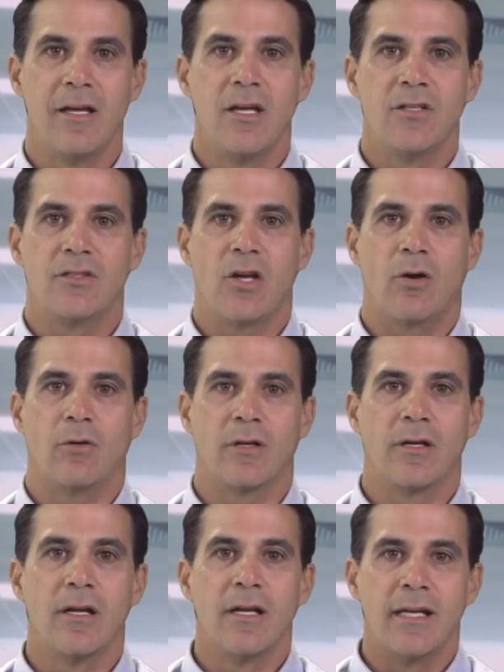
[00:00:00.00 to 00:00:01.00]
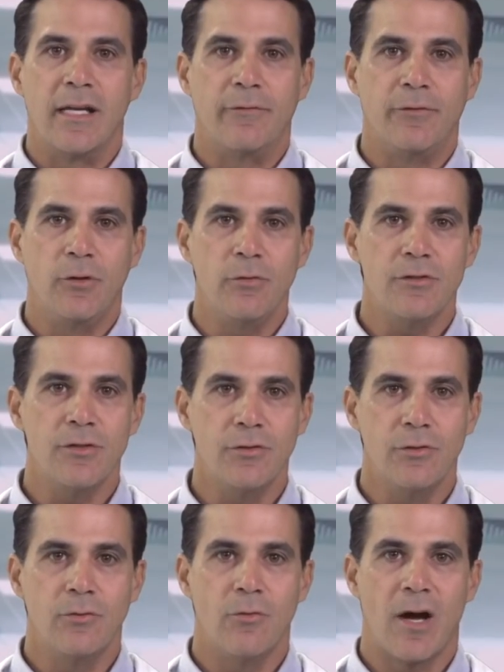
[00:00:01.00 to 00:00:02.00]
So, if you
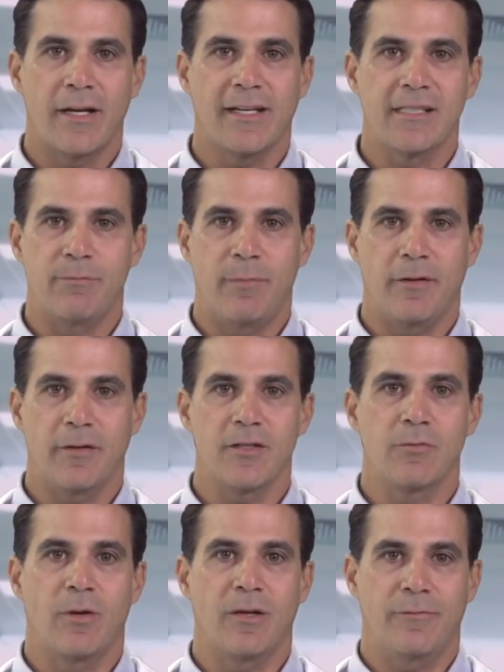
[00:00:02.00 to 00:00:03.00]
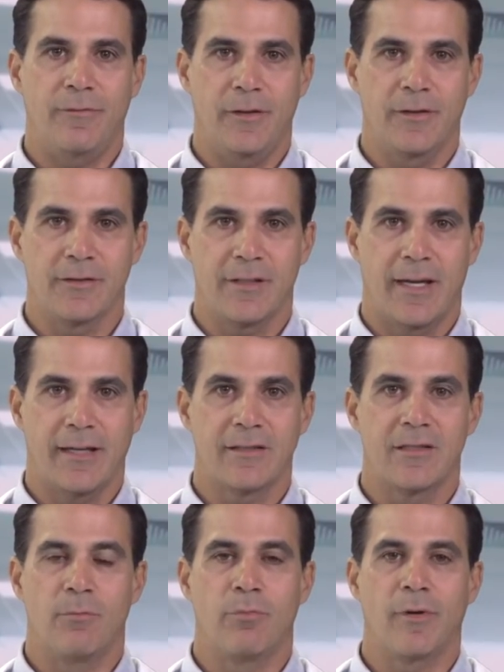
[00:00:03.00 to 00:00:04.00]
too want to experience what it feels like
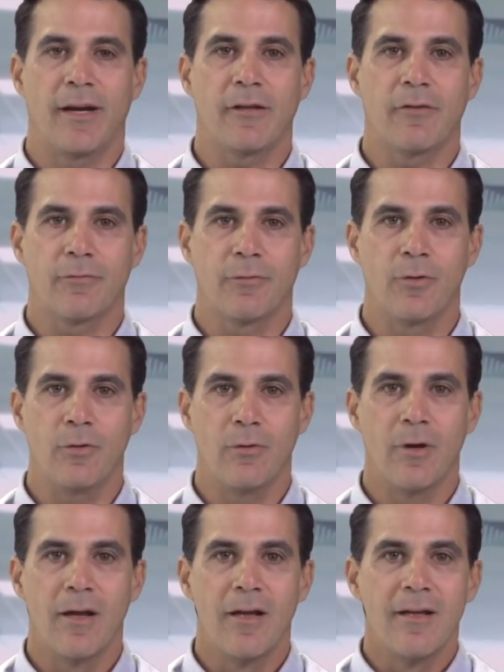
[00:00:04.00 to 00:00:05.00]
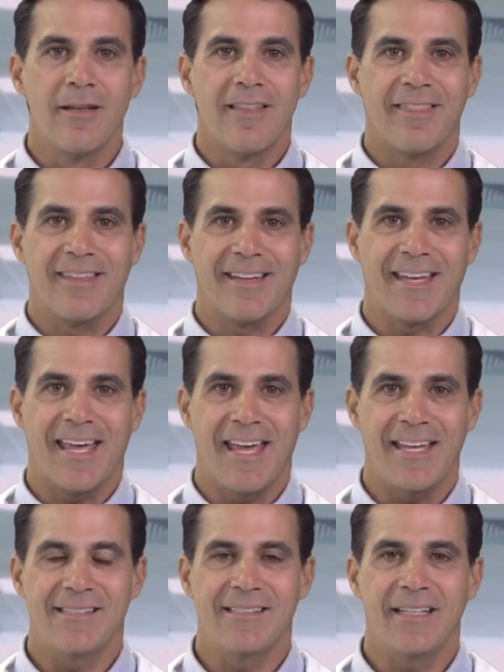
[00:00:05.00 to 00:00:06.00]
to break through the
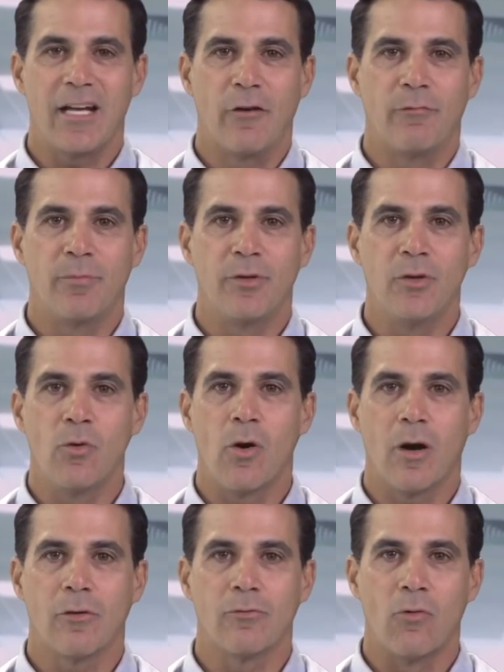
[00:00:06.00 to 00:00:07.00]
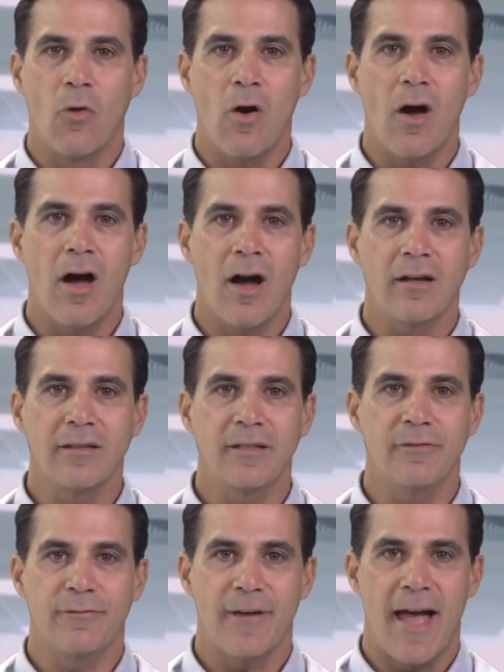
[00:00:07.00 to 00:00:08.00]
casing of pure, raw, ugly
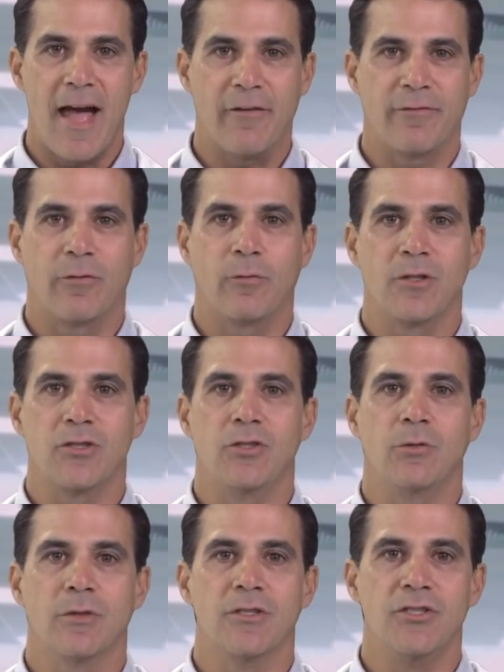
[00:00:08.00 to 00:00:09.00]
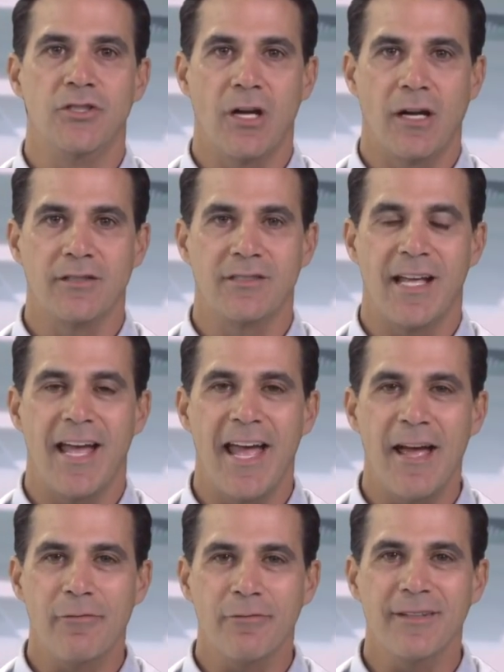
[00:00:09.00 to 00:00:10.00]
fat for which you were judged
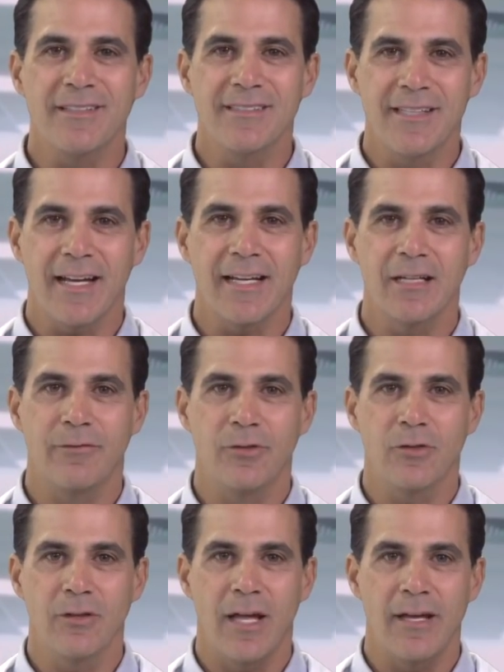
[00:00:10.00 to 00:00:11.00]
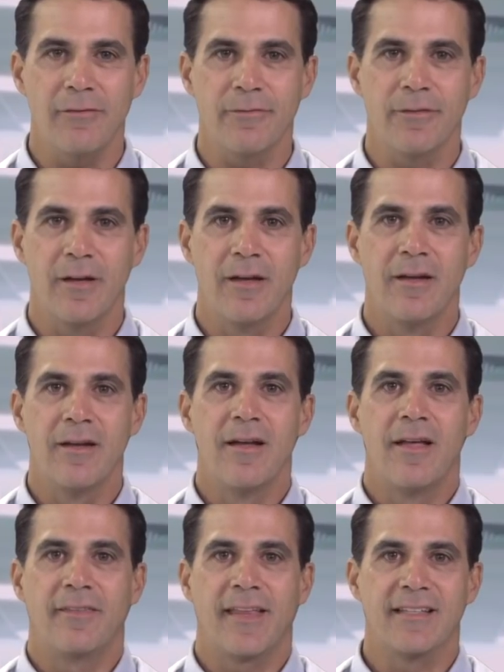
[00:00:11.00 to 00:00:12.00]
every second of your life,
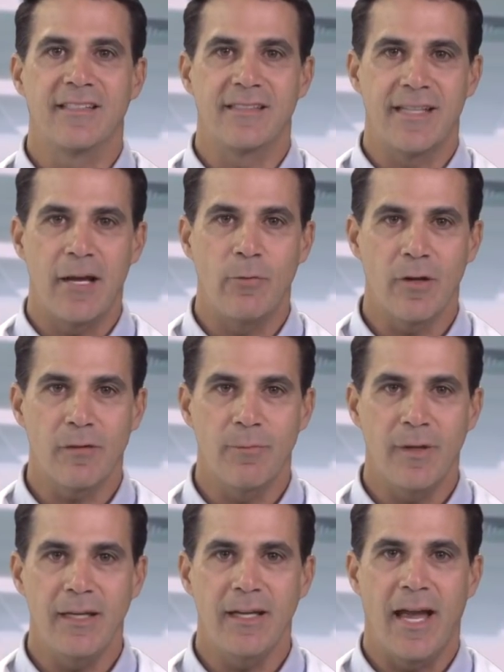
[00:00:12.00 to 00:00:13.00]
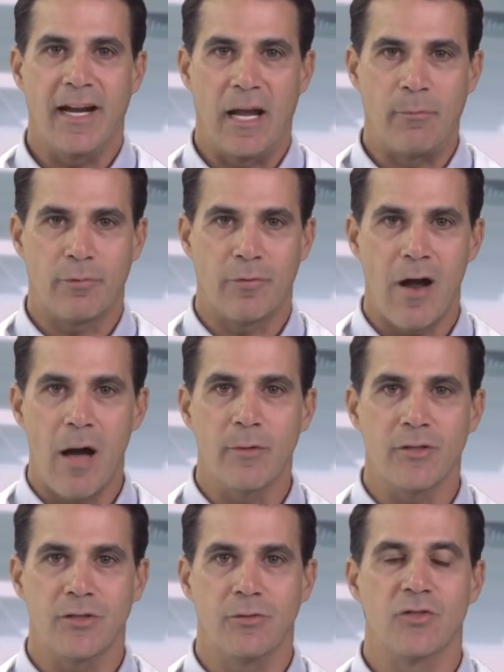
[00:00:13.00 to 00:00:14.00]
then stay with me and I
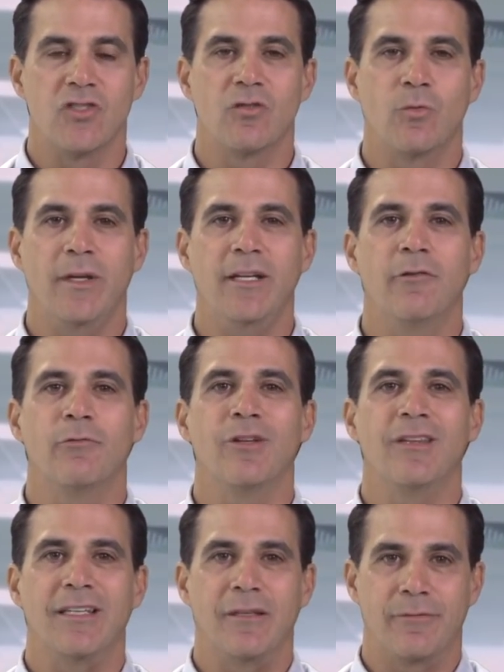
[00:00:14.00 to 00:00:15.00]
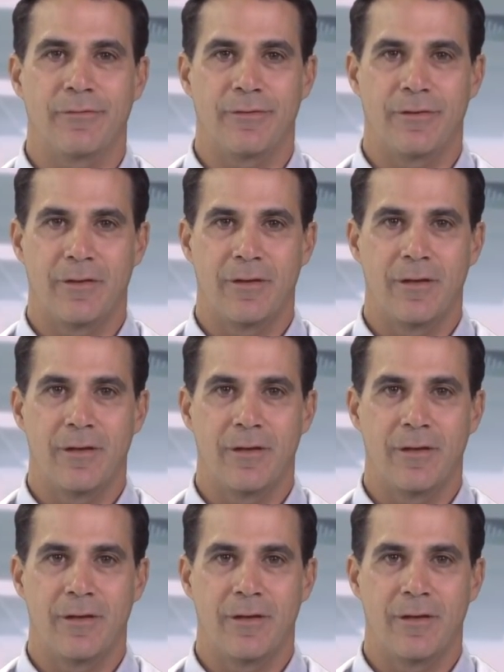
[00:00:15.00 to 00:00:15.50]
promise you sweet relief.